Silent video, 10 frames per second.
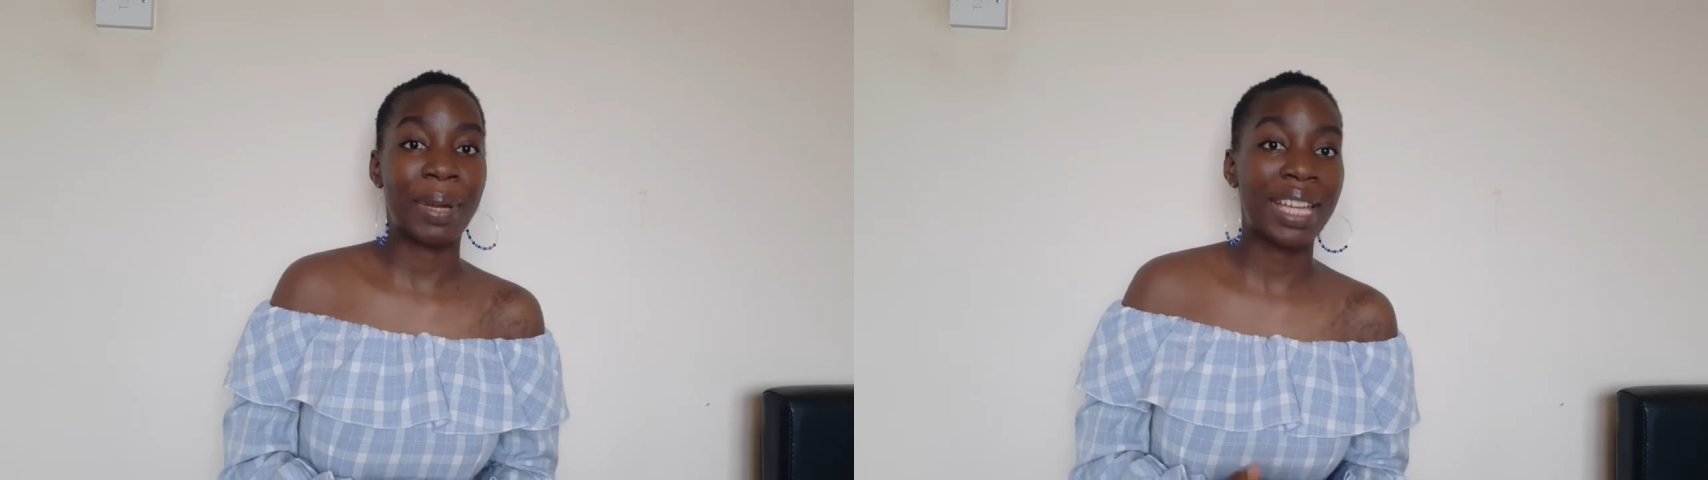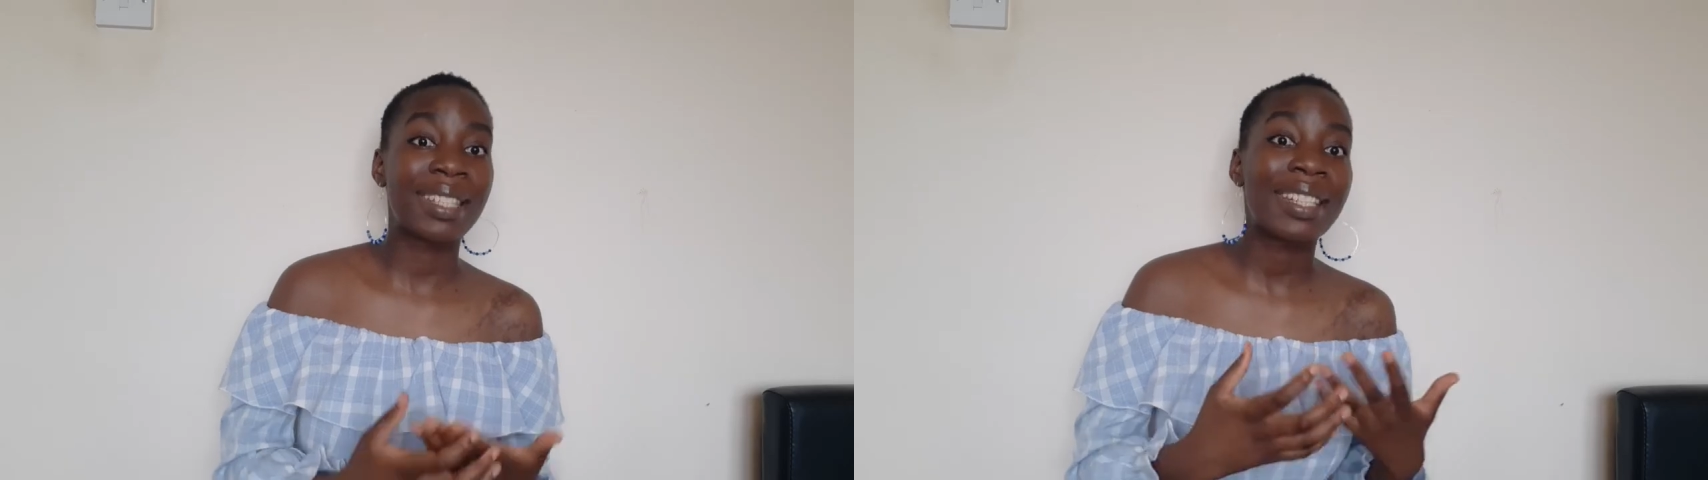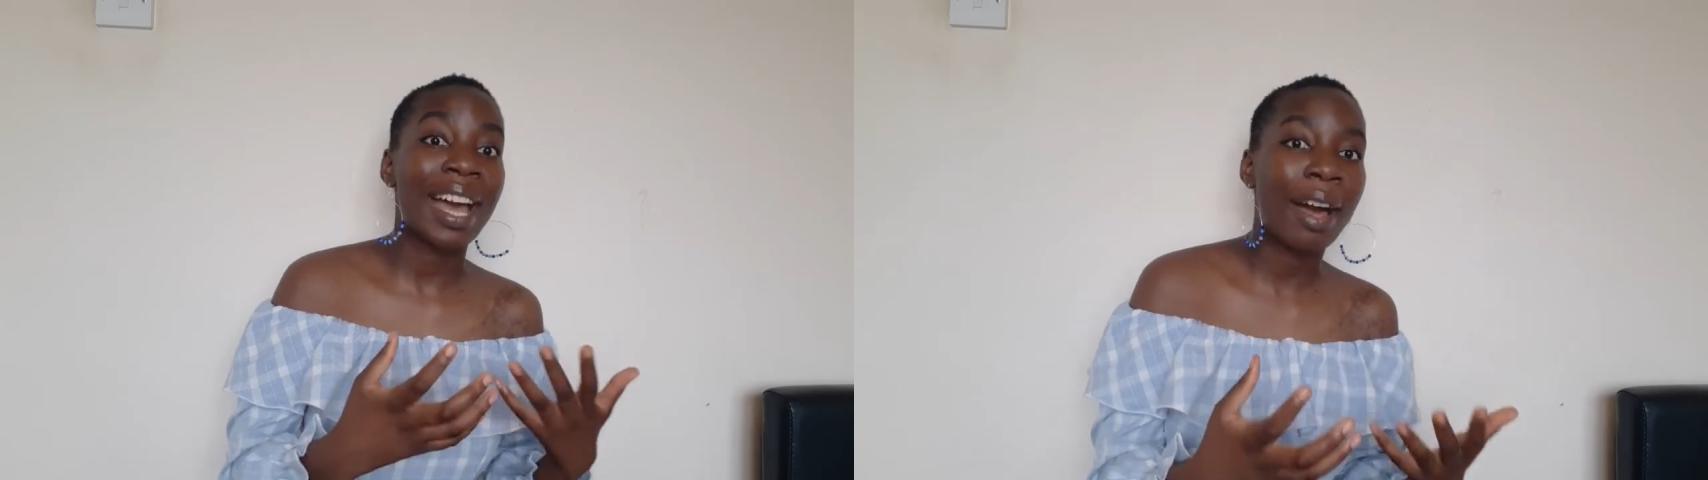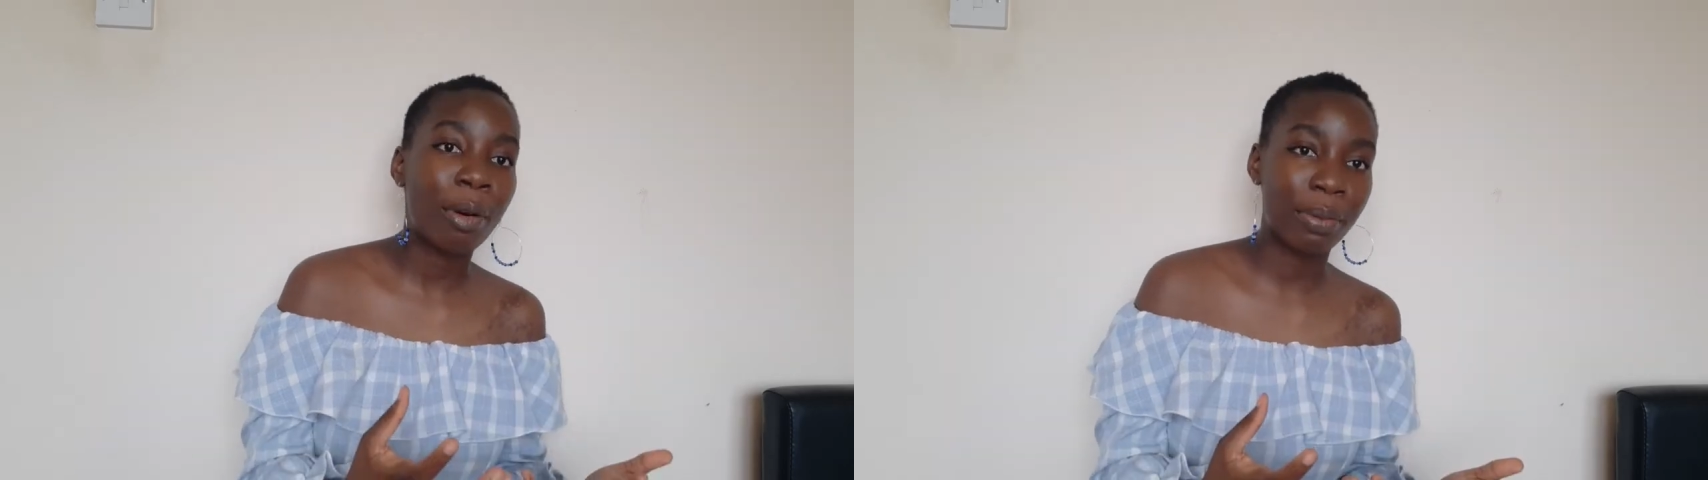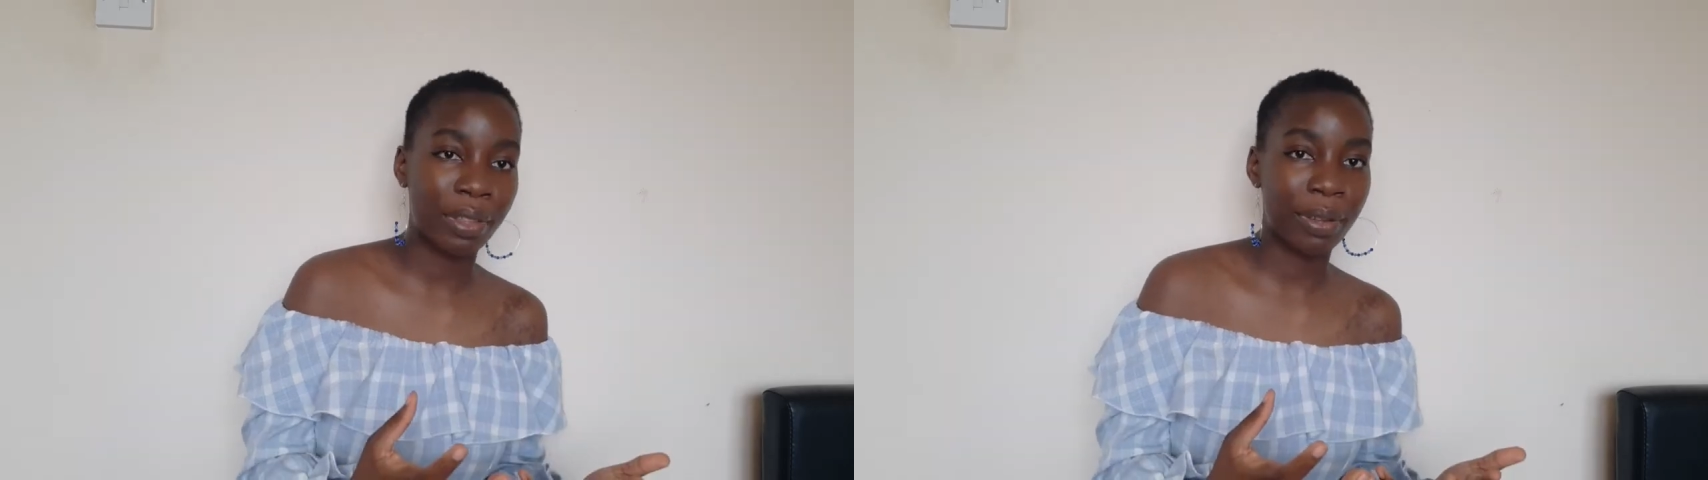best to
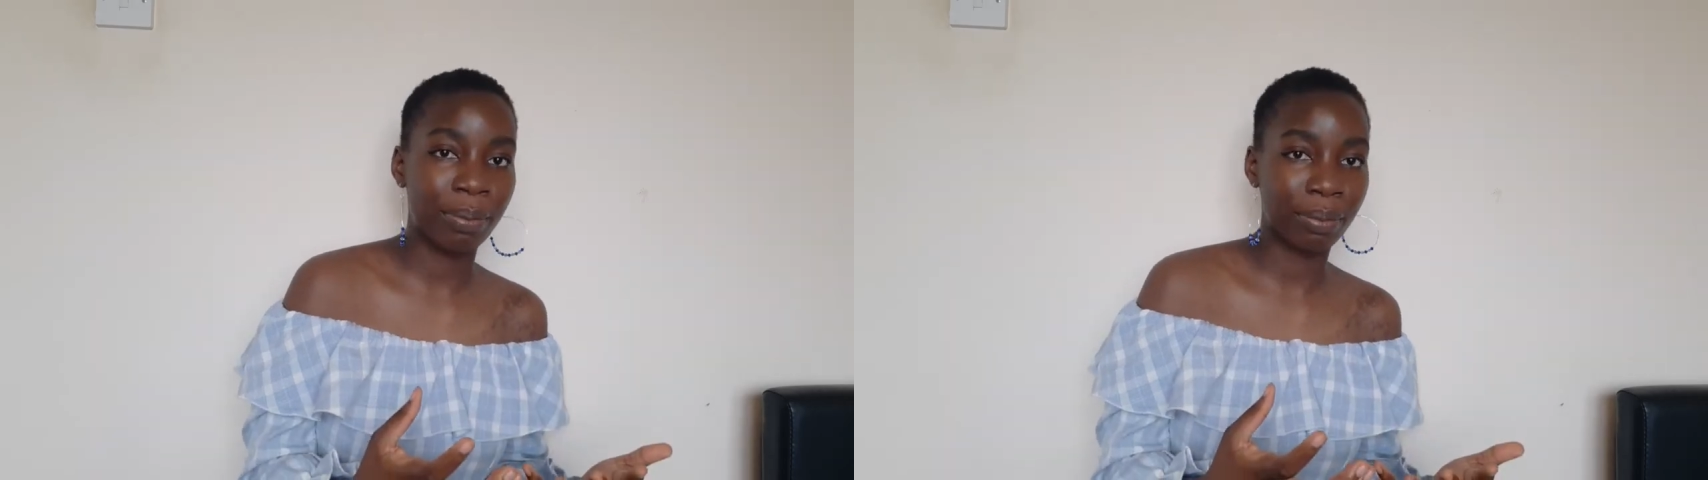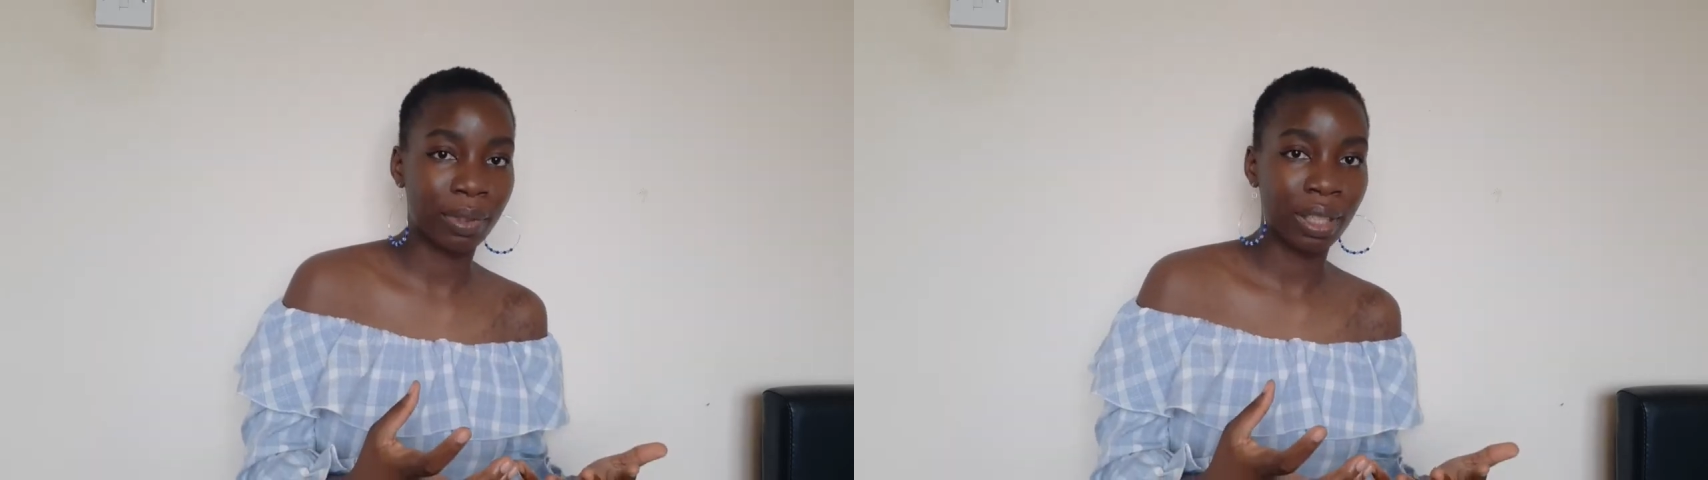help them.